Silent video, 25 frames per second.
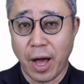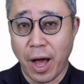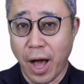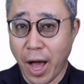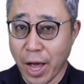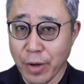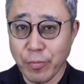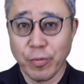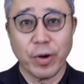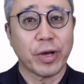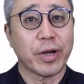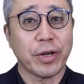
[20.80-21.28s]

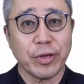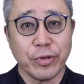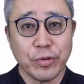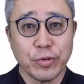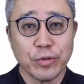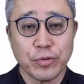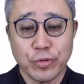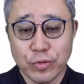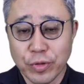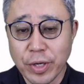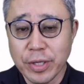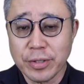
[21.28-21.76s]
I want
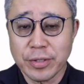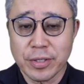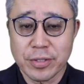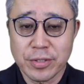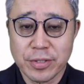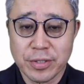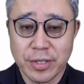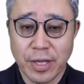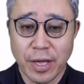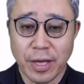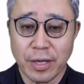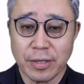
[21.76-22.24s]
you to
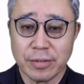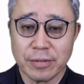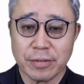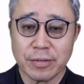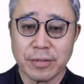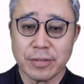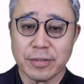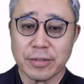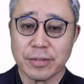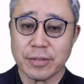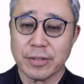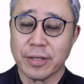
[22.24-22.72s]

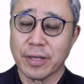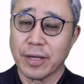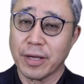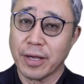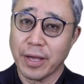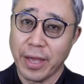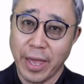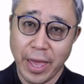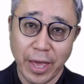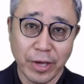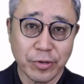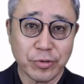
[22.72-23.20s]
understand
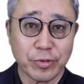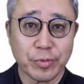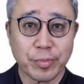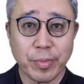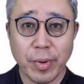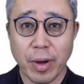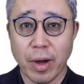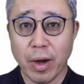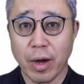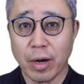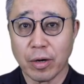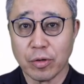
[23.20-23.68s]
the
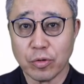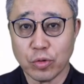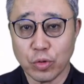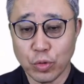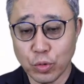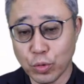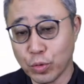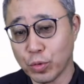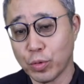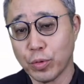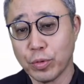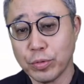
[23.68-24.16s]
FBAR
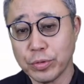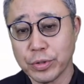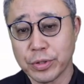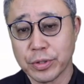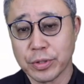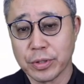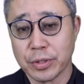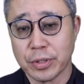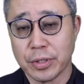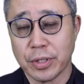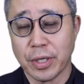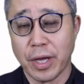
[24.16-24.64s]

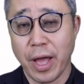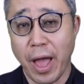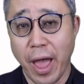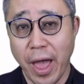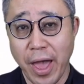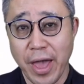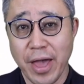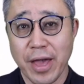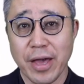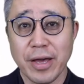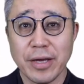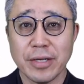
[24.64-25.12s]
rules
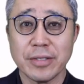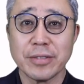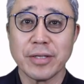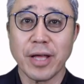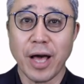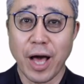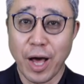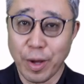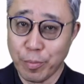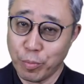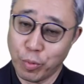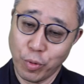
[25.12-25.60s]
and
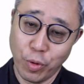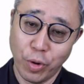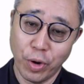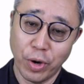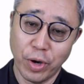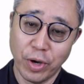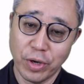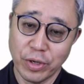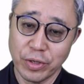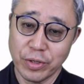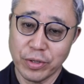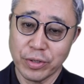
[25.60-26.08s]

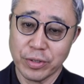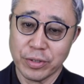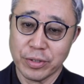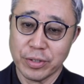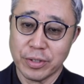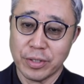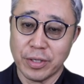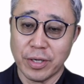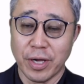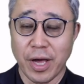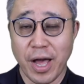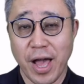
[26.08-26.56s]
avoid
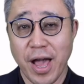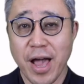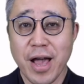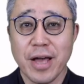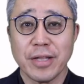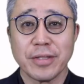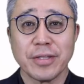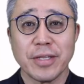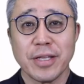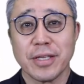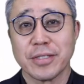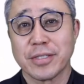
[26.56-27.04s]

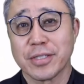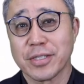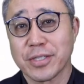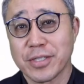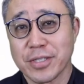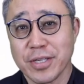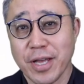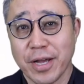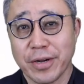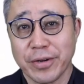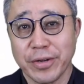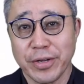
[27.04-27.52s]

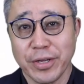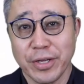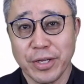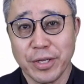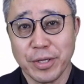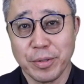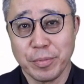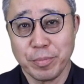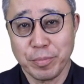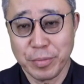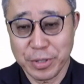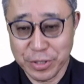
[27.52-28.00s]

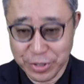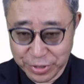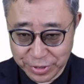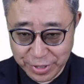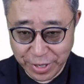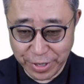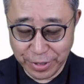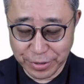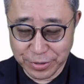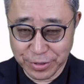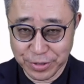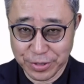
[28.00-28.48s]
unnecessary
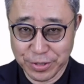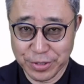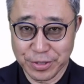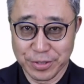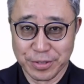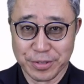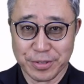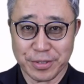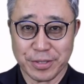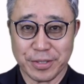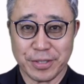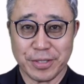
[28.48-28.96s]
mistakes.
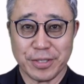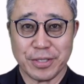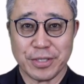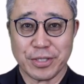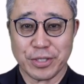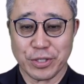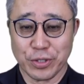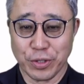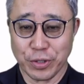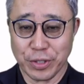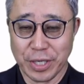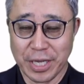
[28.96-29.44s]

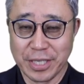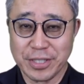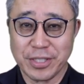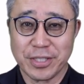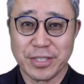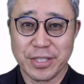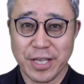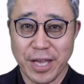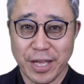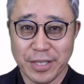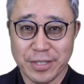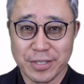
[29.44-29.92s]
So
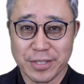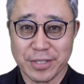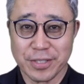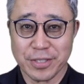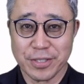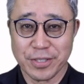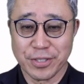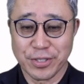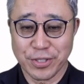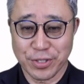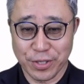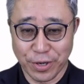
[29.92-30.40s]
let's get
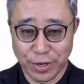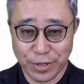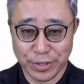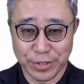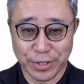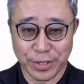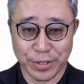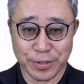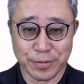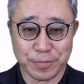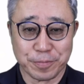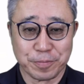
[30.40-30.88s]

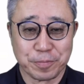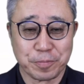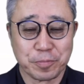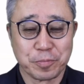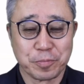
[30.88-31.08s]
started.